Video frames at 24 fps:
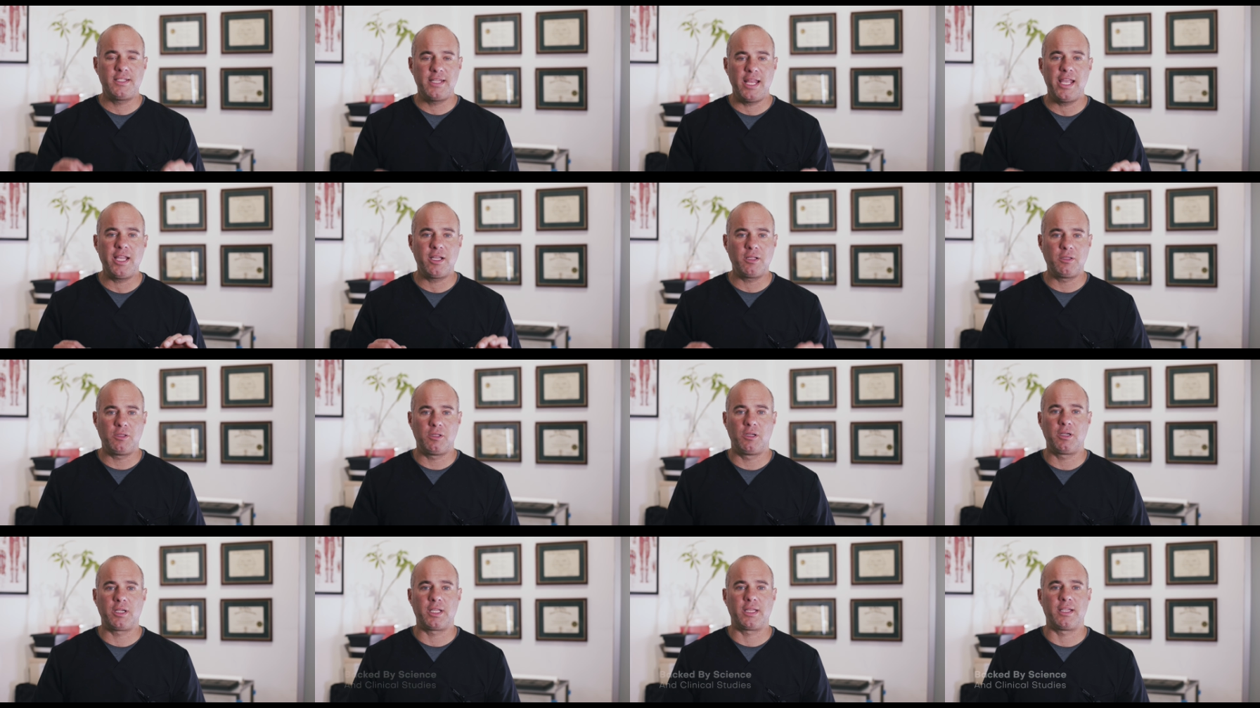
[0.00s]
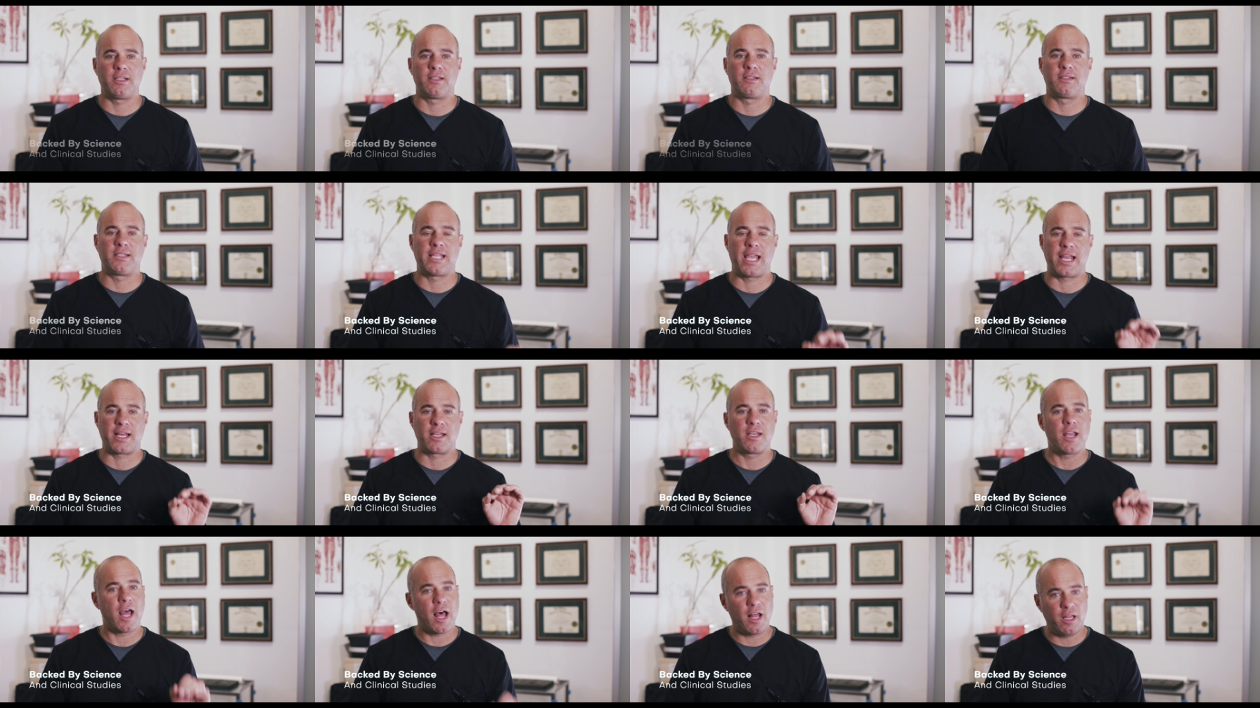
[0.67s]
take a look at the
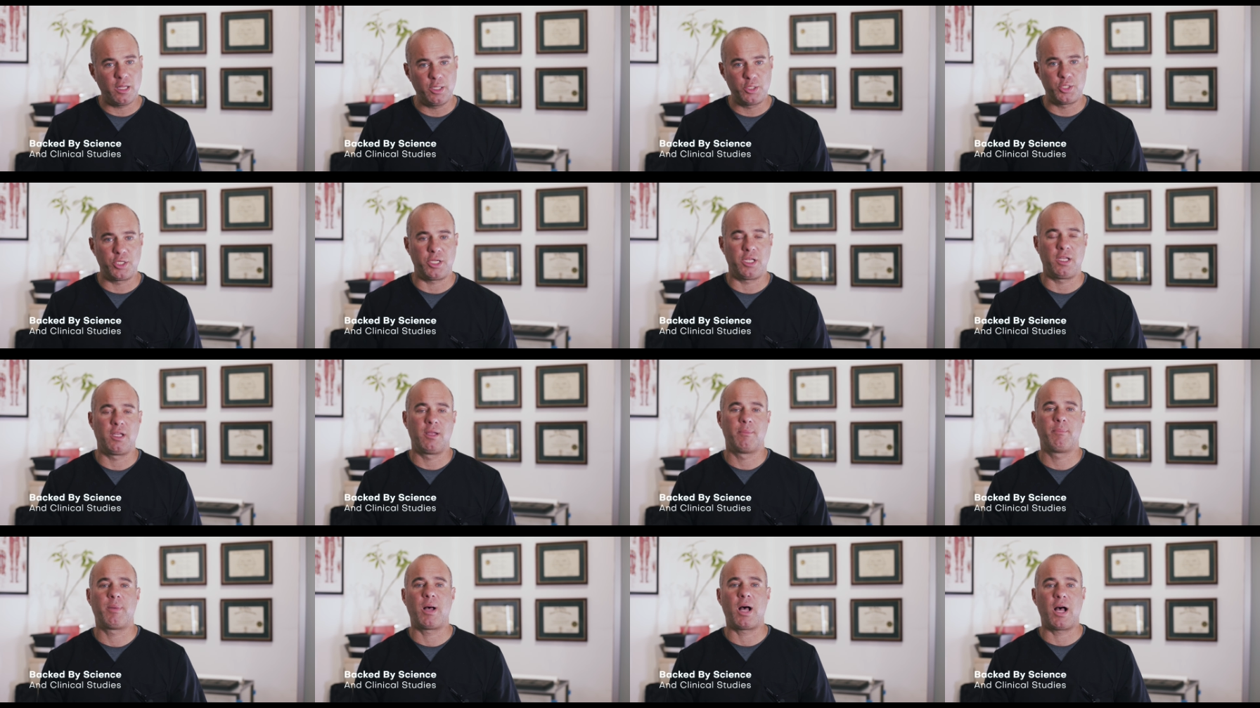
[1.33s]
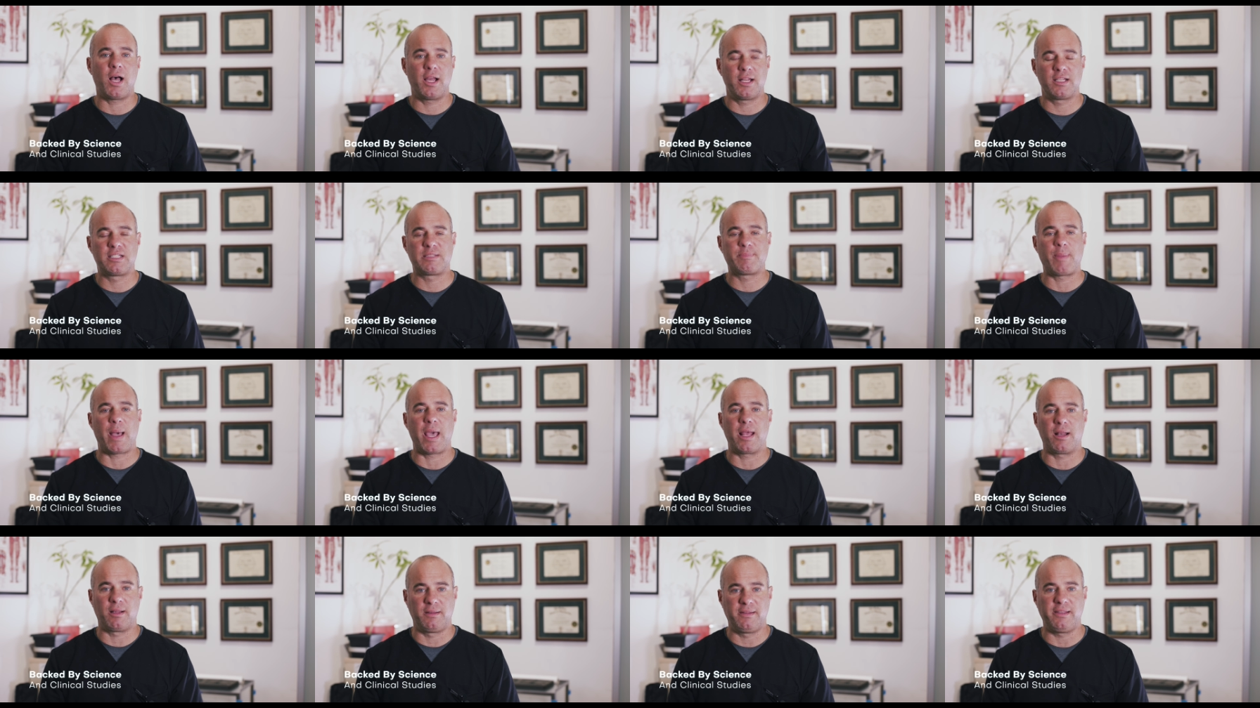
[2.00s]
technology behind
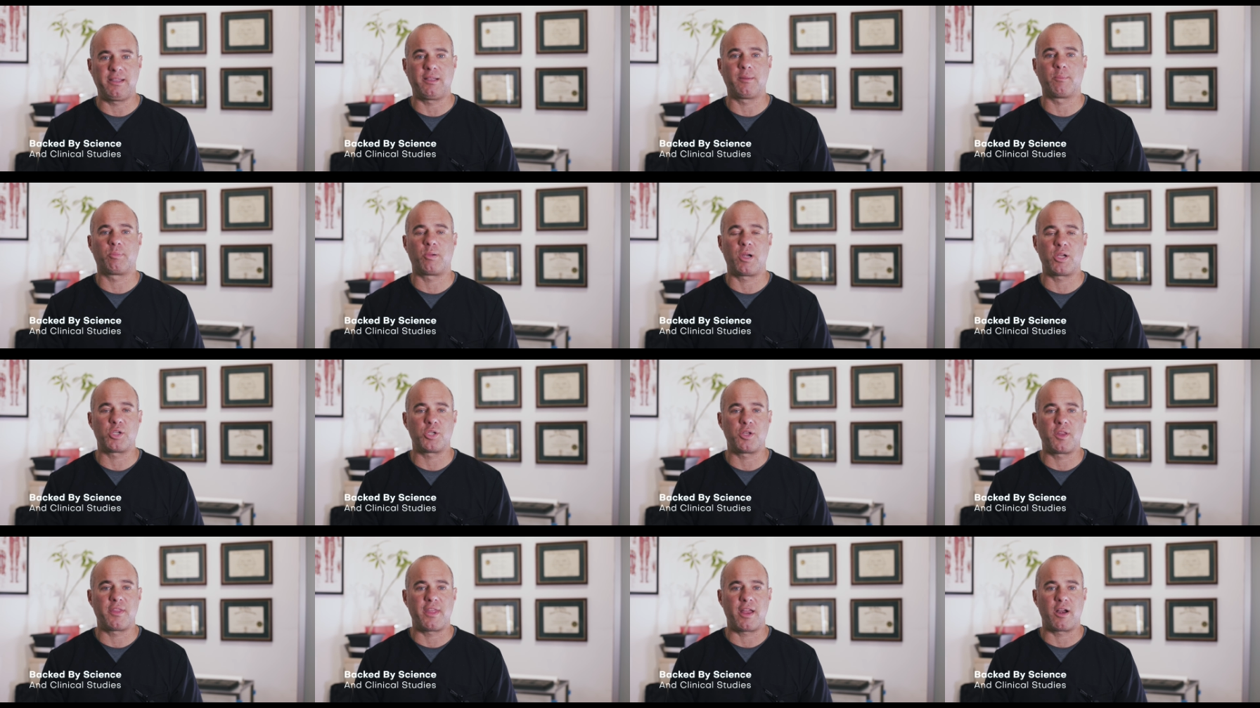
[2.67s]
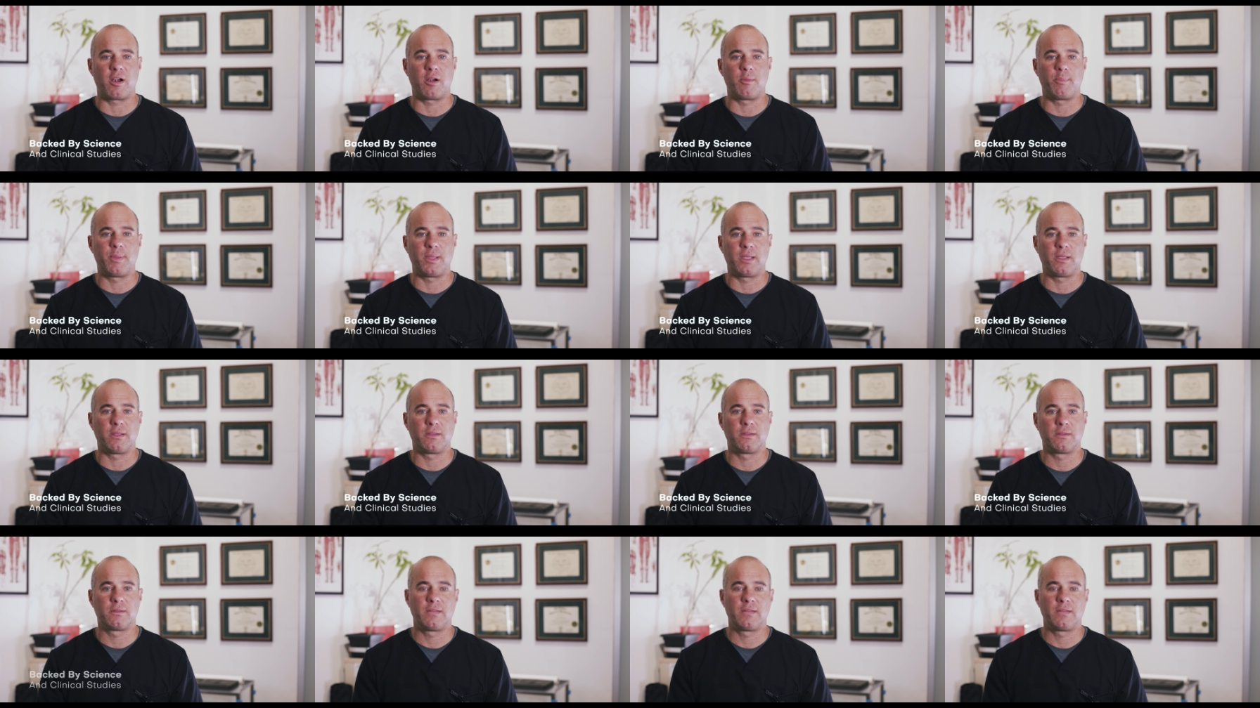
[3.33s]
spinal decompression therapy.